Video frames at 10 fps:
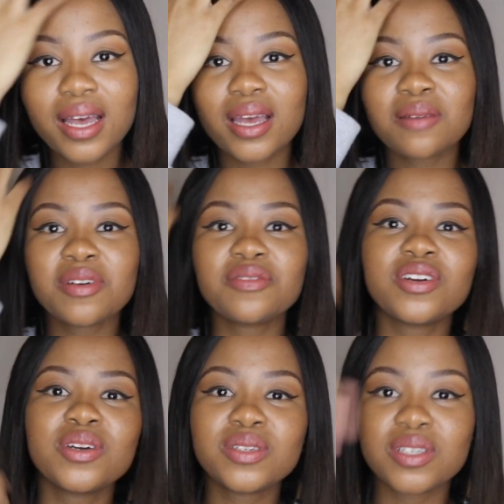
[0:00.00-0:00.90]
in my
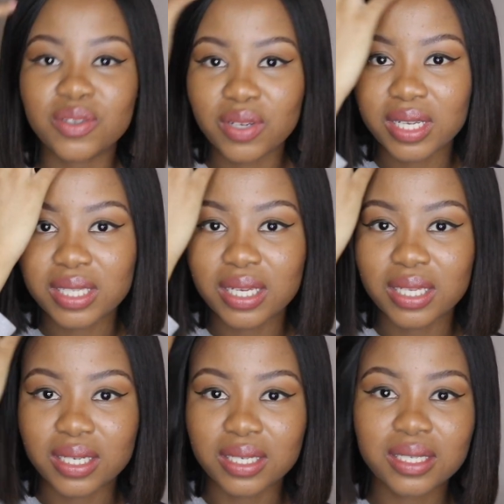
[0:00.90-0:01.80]
videos, and you guys
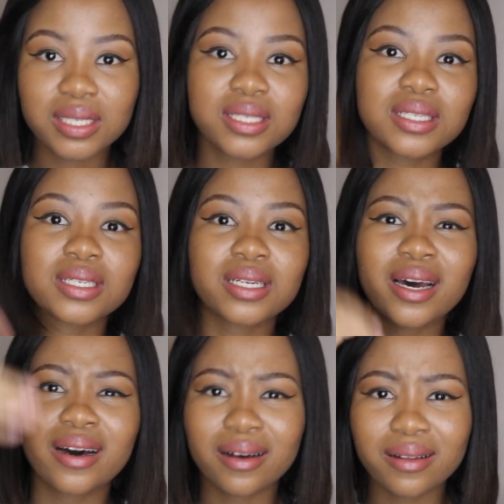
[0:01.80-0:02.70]
can
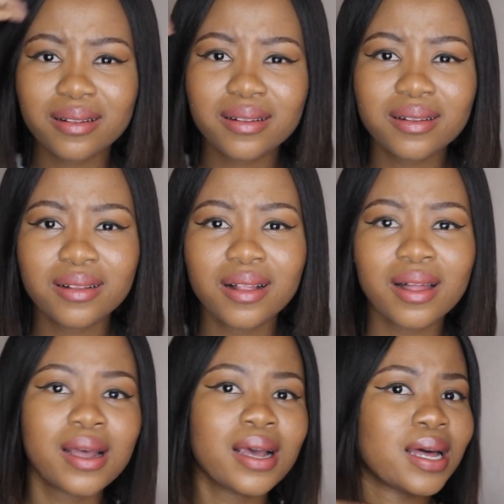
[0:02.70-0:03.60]
tell
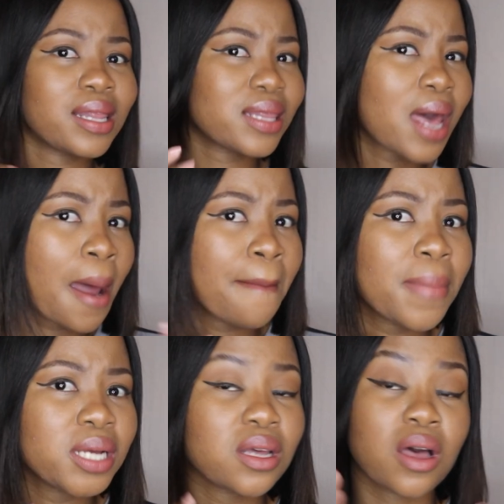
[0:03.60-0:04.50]
them,
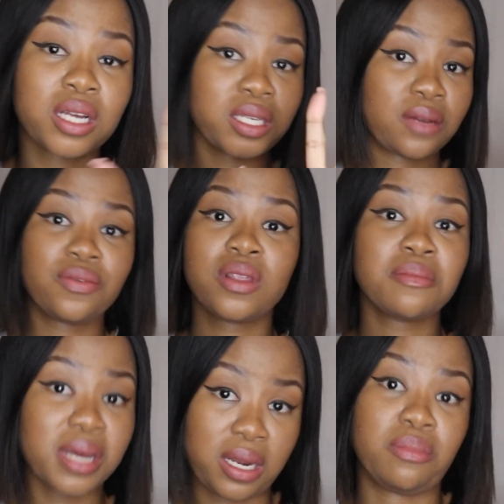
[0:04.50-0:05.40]
I thought, except for the
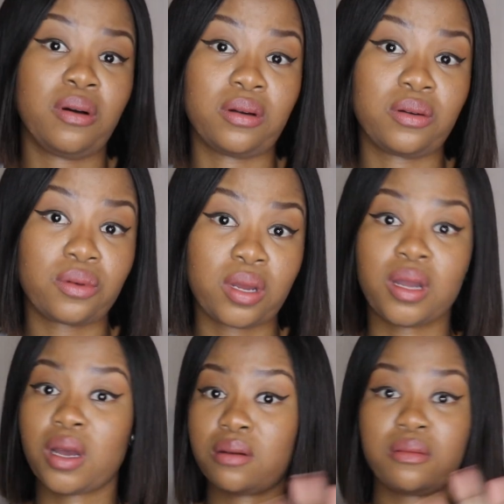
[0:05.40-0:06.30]
money part.
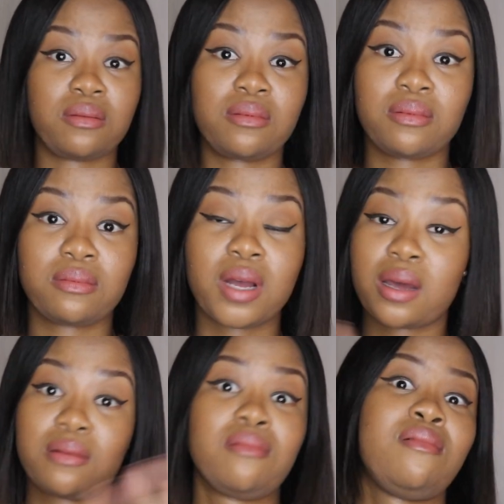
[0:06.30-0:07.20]
Okay, I don't
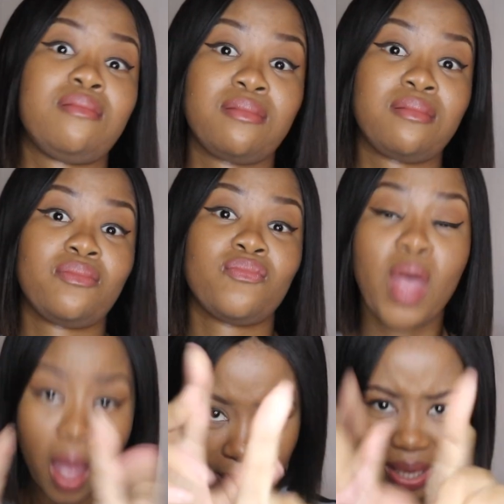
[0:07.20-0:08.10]
know,
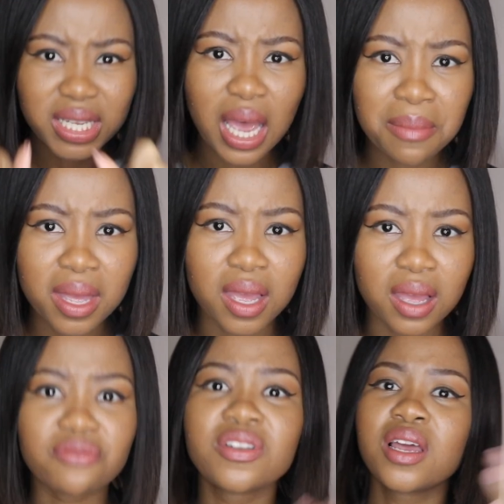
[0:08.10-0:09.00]
but it's coming.
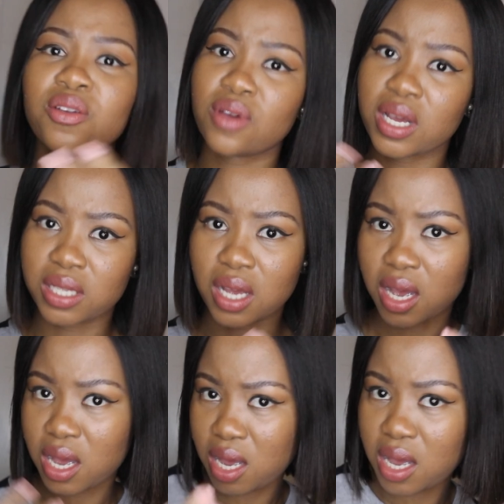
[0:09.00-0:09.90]
I feel like you guys are,
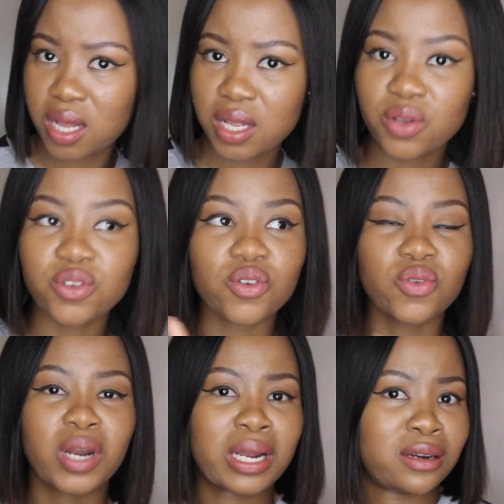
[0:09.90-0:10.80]
you know,
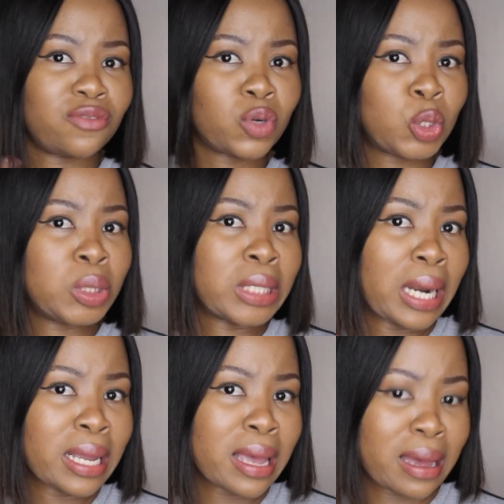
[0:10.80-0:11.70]
like the fortune
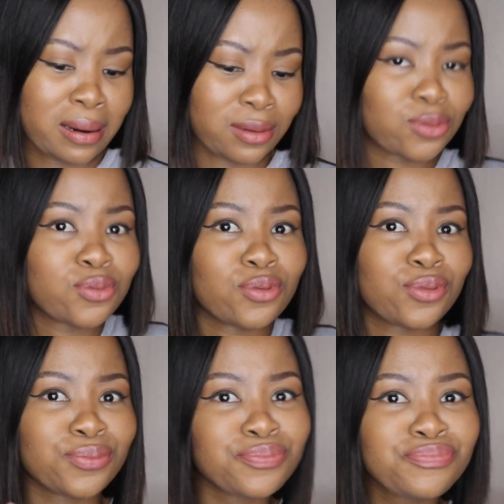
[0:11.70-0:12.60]
telling you, and also